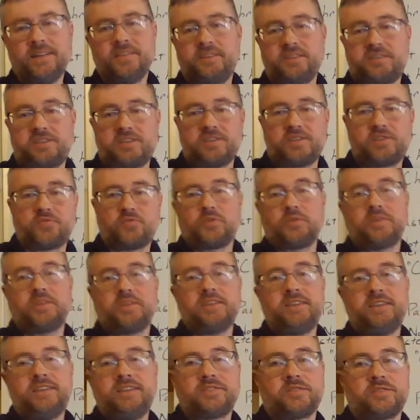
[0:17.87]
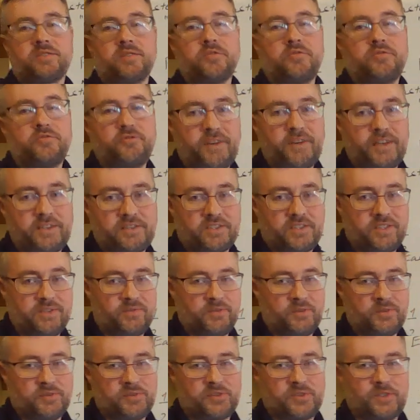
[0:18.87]
This is for the Easter
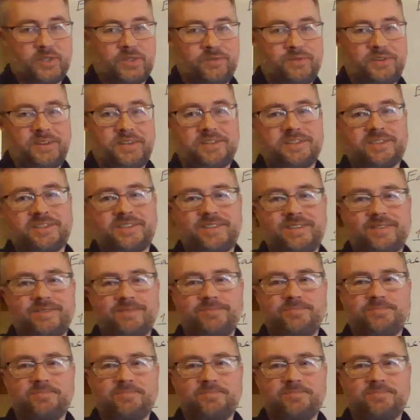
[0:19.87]
festival service.